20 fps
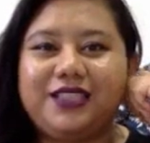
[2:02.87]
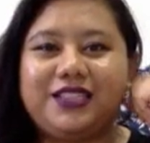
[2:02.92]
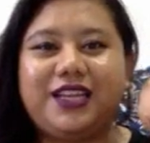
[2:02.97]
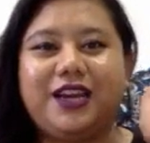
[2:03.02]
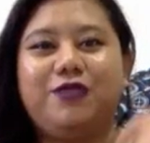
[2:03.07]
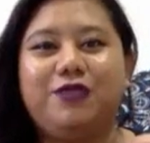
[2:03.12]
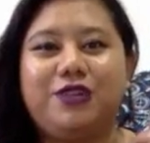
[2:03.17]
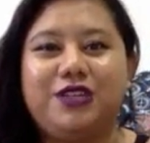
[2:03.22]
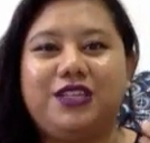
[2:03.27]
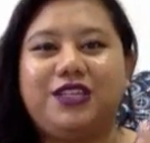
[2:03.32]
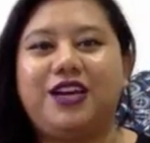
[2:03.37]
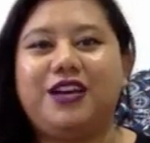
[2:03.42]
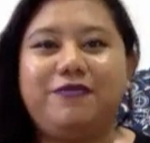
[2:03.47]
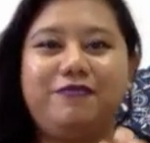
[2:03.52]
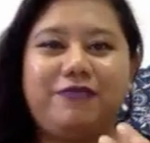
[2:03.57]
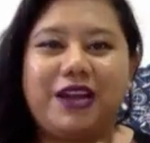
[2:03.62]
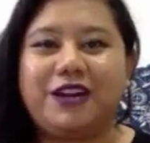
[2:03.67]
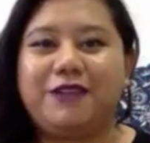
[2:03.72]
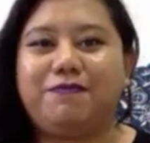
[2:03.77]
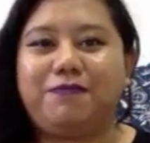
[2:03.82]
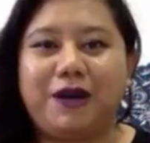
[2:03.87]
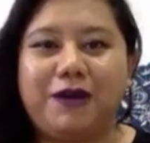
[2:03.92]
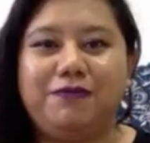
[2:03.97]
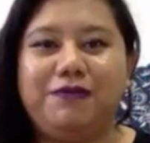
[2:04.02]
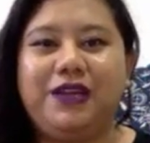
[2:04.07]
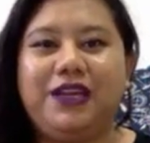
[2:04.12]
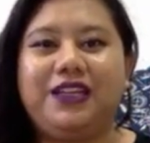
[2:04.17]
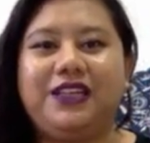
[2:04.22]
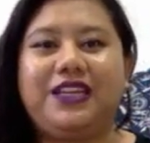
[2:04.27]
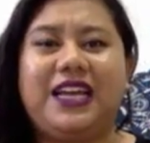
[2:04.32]
things that were done by the
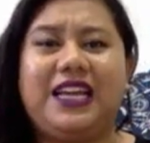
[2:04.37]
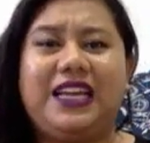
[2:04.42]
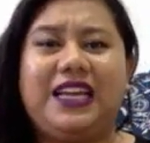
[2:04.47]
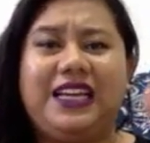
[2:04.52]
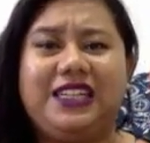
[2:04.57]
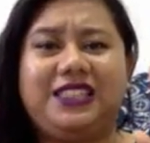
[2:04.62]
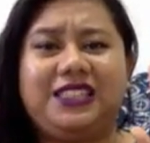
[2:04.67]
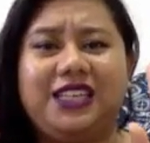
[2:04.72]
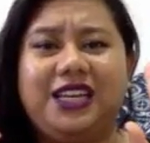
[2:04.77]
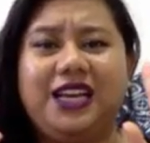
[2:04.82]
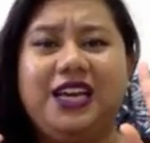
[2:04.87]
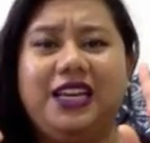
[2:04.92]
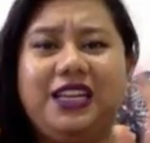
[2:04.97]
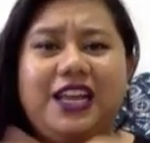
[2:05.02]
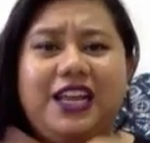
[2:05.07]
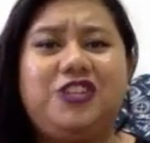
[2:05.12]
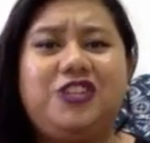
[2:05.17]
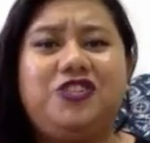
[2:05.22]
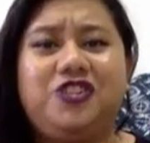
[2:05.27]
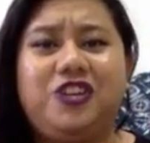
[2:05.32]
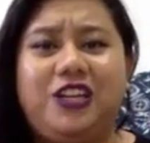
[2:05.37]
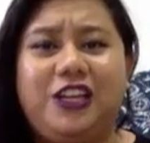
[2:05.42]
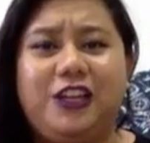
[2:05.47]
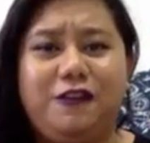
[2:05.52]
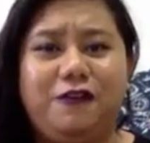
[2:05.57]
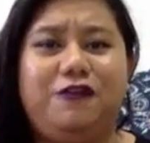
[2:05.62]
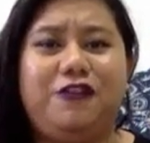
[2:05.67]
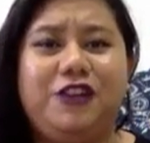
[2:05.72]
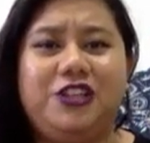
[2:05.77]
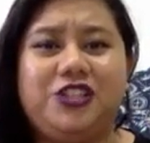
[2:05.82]
public that is naturally
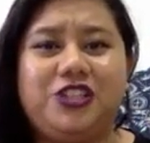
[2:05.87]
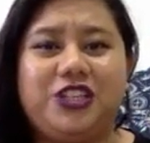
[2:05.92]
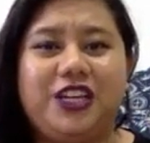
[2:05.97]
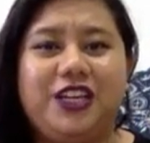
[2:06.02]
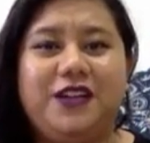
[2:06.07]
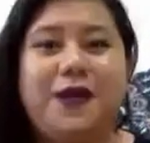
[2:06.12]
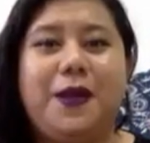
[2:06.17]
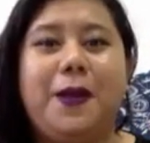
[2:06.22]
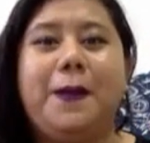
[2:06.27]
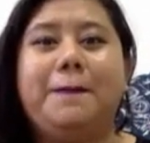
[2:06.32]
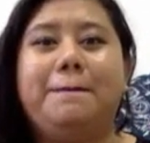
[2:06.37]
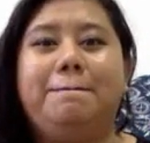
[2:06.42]
infringing,